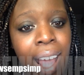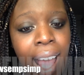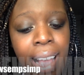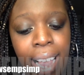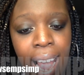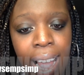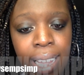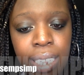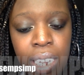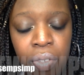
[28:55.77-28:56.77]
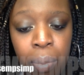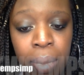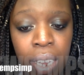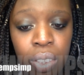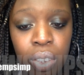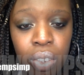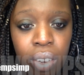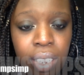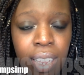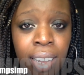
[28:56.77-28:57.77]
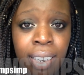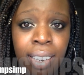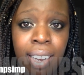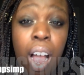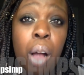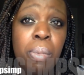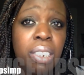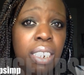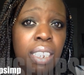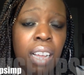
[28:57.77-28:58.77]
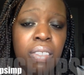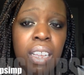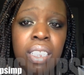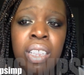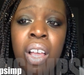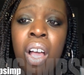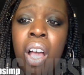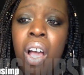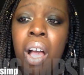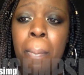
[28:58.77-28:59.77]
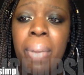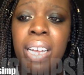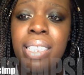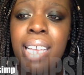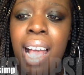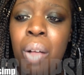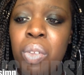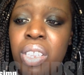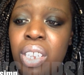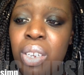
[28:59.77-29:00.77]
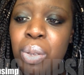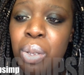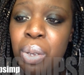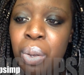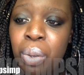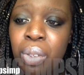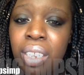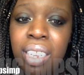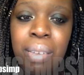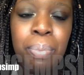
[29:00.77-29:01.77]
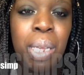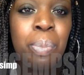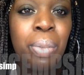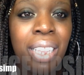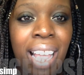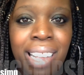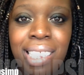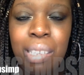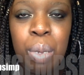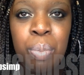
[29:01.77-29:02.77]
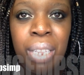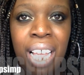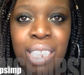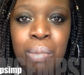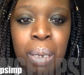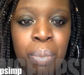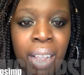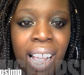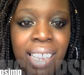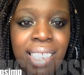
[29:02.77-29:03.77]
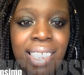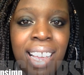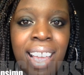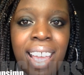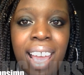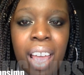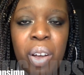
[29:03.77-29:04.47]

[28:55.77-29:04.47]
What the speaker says: I can't even begin to stress on how much he loves us. But I will see you soon. Be blessed, be blessed, be blessed. I